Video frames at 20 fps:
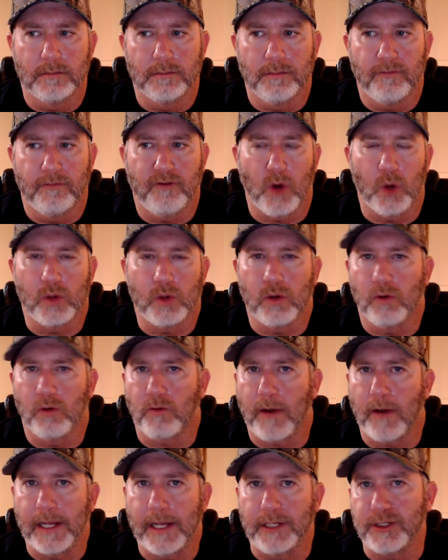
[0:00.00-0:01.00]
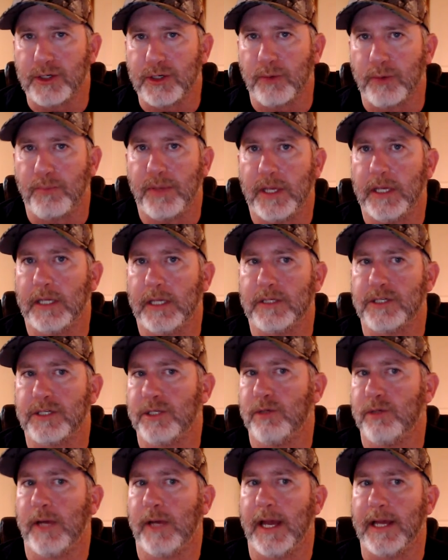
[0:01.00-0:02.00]
vocal range or pitch
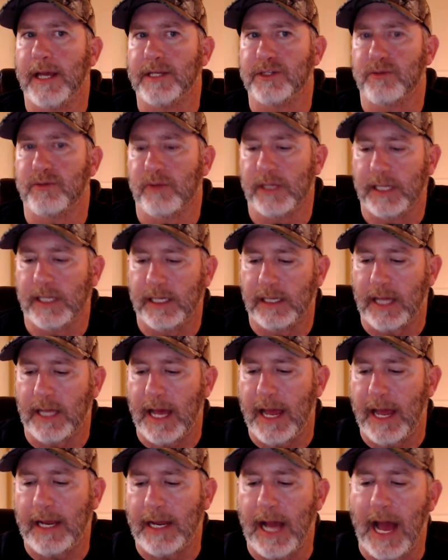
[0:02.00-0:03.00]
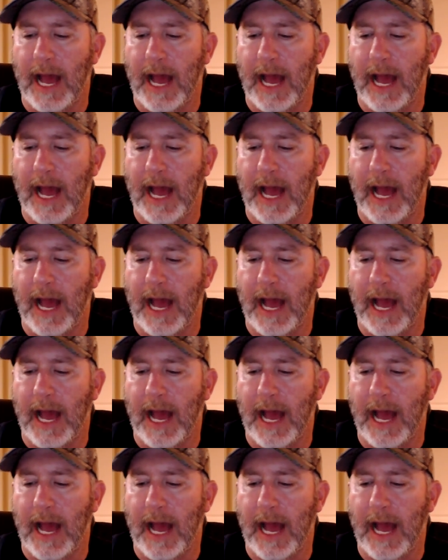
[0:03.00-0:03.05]
you guys really like.